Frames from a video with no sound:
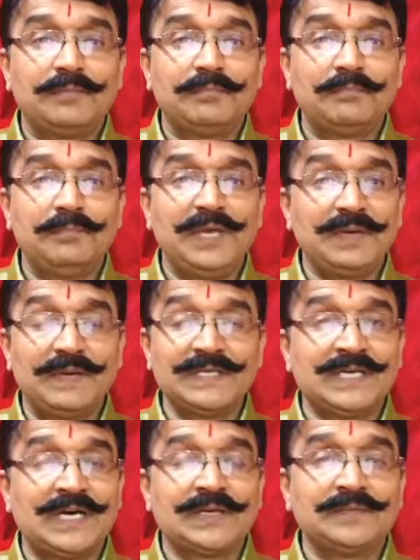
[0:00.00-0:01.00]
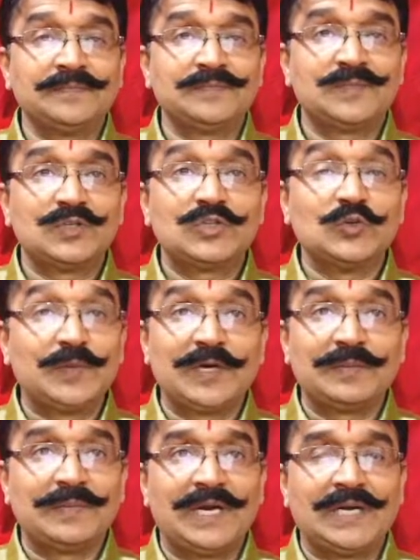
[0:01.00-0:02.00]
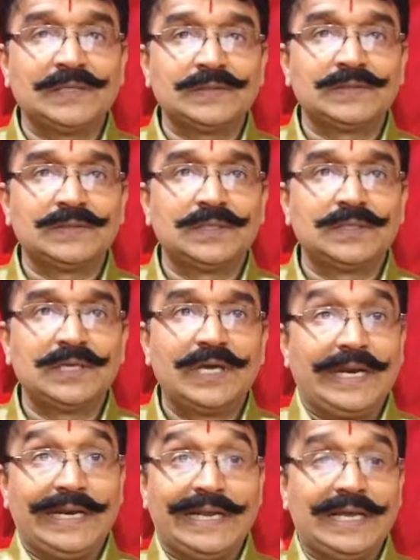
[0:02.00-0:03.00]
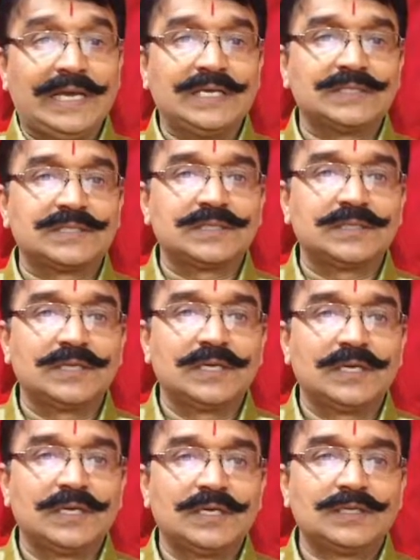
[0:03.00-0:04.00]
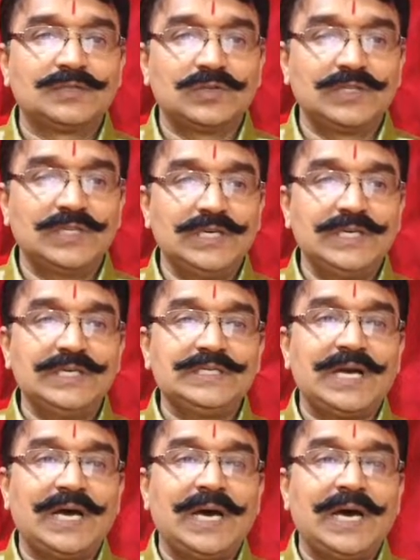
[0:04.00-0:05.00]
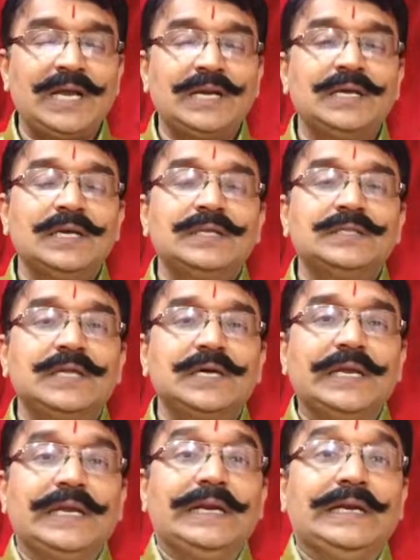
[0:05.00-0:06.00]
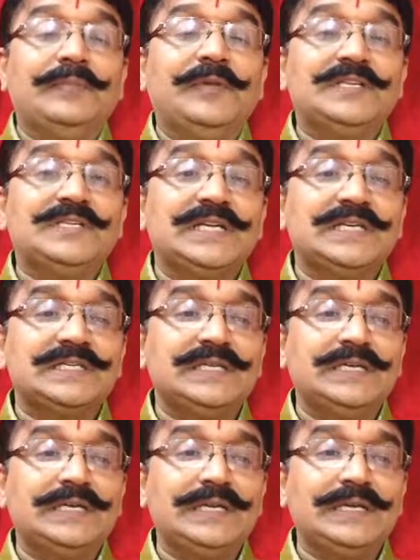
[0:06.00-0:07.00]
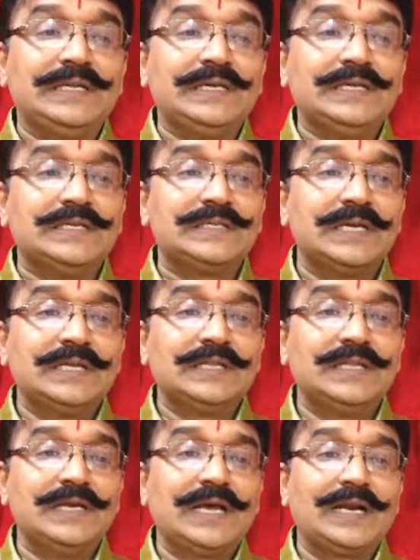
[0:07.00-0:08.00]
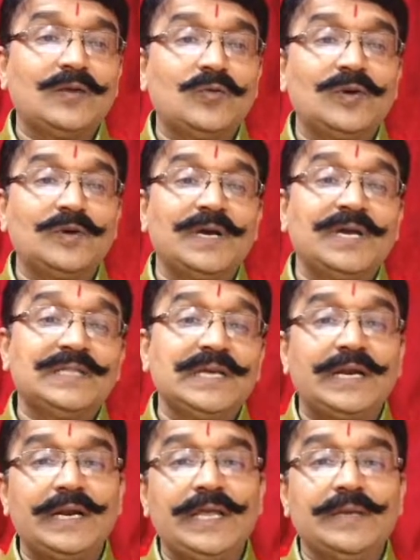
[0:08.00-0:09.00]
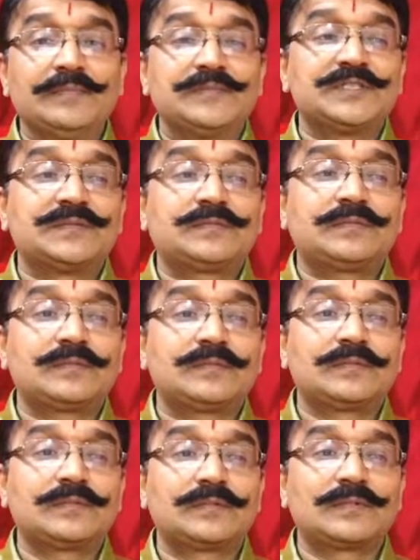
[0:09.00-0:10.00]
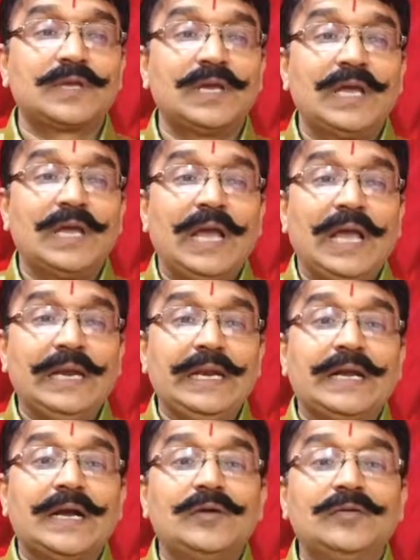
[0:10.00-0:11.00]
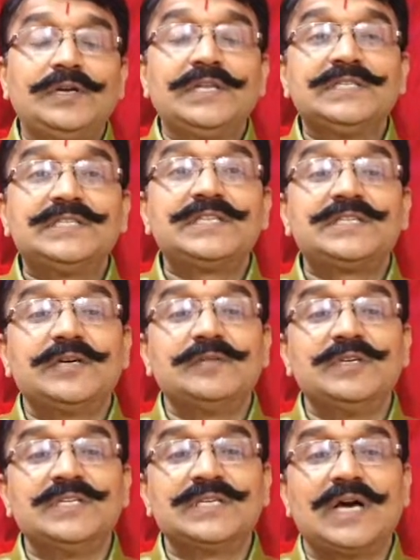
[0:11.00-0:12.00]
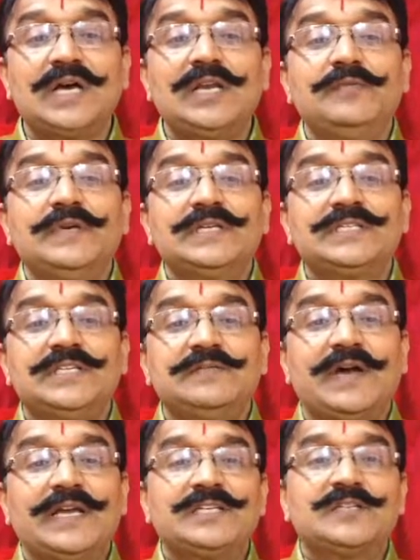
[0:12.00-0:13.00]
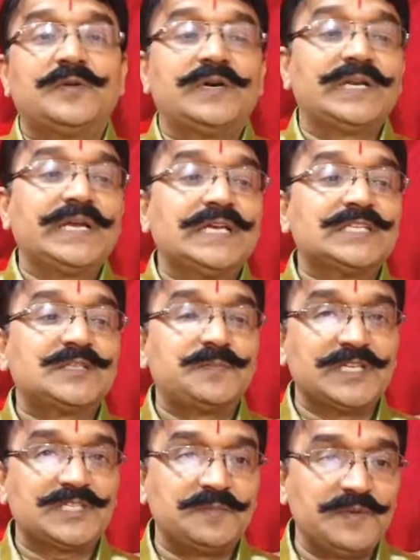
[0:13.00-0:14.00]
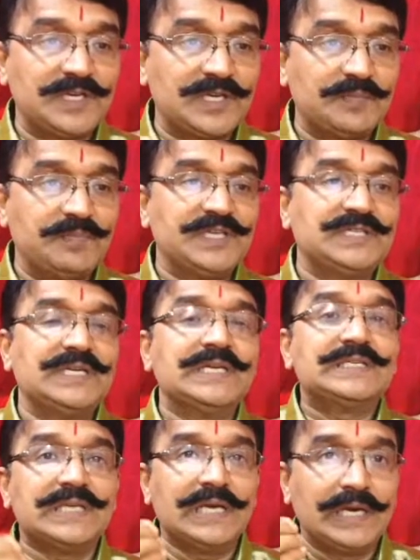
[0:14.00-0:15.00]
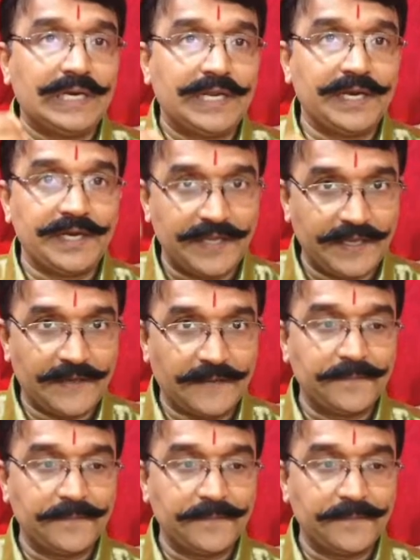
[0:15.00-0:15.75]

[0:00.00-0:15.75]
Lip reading: Big Bazaar, Supermart, Reliance. So these are the business entities, they are known by their names. An accounting system is always devised for a specific business entity.